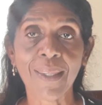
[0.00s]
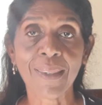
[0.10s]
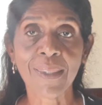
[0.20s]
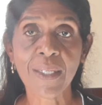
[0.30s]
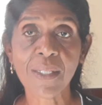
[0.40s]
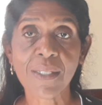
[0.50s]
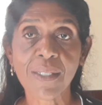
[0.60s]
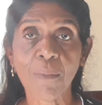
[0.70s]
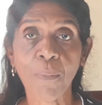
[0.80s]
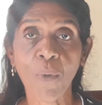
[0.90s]
this
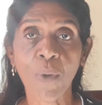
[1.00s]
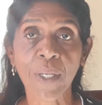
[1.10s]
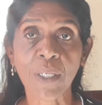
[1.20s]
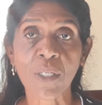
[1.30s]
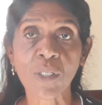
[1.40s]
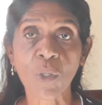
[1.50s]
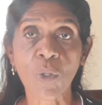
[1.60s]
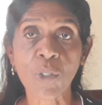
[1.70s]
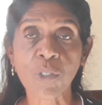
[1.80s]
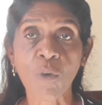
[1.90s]
point is
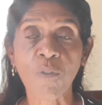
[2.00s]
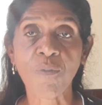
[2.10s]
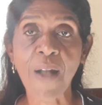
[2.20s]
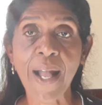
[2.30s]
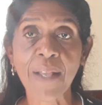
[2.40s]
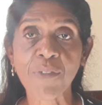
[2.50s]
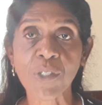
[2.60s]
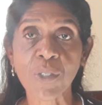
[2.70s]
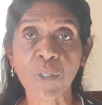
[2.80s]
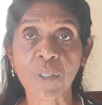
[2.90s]
also 5
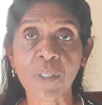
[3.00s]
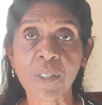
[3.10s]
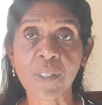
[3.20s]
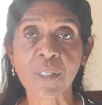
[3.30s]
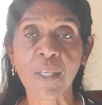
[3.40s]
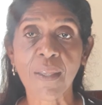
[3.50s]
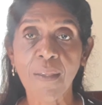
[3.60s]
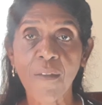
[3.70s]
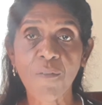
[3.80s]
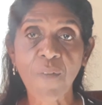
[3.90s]
suns
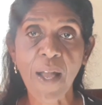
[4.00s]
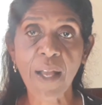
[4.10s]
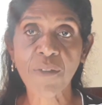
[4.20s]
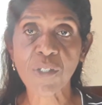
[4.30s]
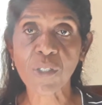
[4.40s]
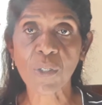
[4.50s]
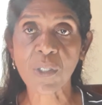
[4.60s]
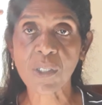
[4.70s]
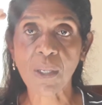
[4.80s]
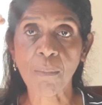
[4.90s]
5
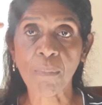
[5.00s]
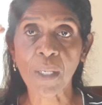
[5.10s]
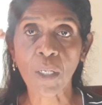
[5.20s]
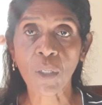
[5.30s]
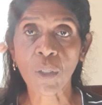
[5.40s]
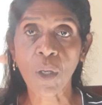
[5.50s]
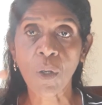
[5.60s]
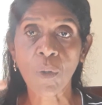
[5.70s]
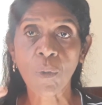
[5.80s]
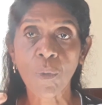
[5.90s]
suns
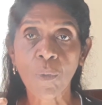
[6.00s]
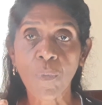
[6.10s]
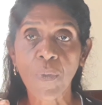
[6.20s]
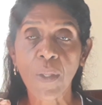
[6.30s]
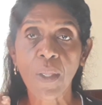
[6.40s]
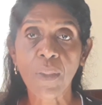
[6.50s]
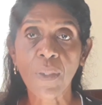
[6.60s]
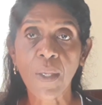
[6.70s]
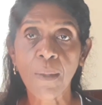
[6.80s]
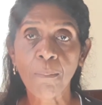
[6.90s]
below
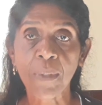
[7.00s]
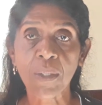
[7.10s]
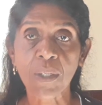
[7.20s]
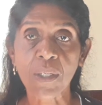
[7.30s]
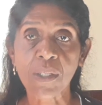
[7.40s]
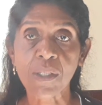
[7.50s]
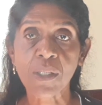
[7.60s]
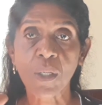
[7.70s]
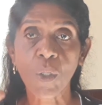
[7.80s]
the umbilicus,